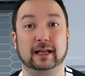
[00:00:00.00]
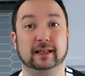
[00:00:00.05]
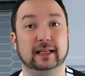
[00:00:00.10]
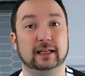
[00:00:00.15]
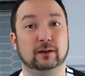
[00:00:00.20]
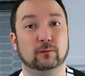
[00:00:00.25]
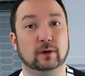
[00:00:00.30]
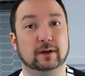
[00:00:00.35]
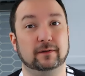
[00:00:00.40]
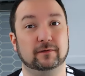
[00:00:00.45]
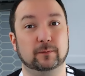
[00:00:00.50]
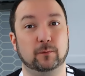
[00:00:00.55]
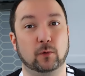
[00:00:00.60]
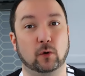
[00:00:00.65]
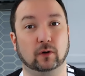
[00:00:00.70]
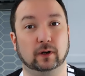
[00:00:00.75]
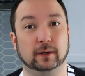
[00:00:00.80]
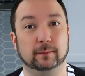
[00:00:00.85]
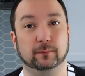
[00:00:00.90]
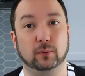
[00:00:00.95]
I think one of the
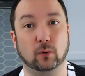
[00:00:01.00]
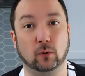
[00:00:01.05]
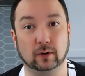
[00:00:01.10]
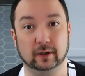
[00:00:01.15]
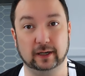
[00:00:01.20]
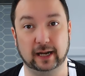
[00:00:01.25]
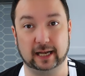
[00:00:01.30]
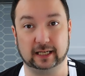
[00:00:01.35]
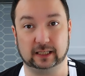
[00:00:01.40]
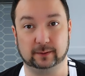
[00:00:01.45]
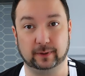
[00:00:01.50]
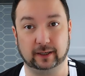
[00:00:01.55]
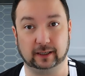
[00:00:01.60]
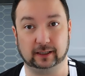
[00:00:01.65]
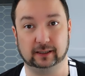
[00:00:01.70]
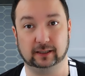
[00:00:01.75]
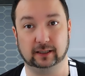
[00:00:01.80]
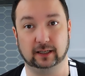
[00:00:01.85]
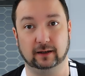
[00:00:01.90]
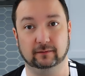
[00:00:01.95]
more important
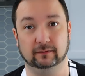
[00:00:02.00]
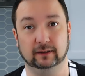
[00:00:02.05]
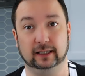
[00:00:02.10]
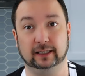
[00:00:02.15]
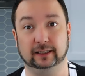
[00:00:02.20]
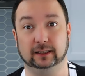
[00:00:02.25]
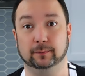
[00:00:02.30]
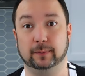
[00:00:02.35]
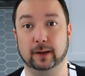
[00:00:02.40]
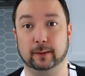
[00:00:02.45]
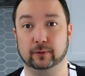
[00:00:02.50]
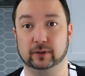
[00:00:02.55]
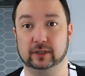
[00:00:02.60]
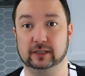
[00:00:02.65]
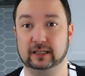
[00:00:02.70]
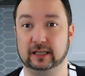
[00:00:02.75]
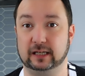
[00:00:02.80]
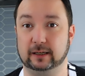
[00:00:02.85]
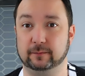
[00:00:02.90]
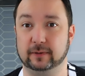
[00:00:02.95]
aspects of letting the pepper
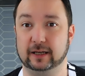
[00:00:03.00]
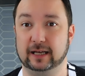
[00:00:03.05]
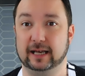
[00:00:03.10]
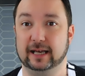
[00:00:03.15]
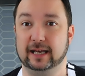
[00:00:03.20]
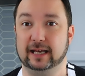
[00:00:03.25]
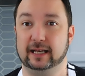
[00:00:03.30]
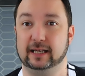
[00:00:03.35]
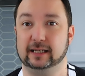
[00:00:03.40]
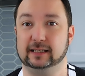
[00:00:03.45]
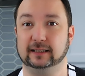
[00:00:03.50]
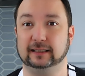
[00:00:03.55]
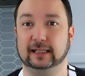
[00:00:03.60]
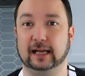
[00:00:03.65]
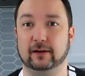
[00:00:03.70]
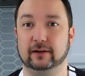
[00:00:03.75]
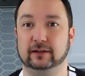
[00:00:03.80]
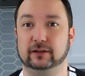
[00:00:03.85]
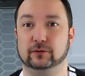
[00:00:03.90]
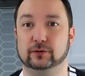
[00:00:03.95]
steam is
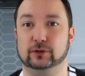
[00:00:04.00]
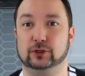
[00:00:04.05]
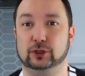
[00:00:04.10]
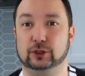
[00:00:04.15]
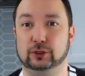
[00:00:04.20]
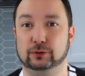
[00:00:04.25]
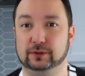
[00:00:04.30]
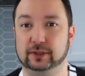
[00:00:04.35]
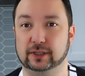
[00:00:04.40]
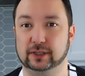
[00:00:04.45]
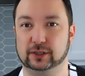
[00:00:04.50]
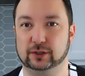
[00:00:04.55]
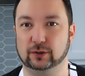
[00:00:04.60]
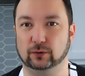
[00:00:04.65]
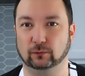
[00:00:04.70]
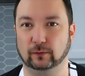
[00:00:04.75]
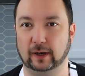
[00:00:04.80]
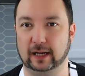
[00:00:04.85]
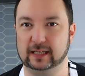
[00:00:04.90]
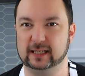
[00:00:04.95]
allowing those juices to
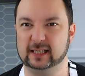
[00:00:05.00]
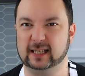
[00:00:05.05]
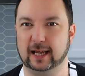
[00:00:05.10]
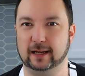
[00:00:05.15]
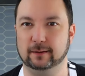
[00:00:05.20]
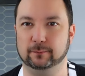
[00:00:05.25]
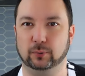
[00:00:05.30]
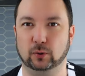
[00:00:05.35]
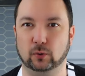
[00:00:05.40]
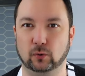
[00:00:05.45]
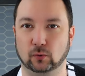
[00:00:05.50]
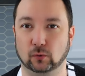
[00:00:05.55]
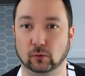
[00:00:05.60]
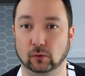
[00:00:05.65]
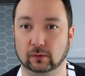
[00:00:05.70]
rest and pool.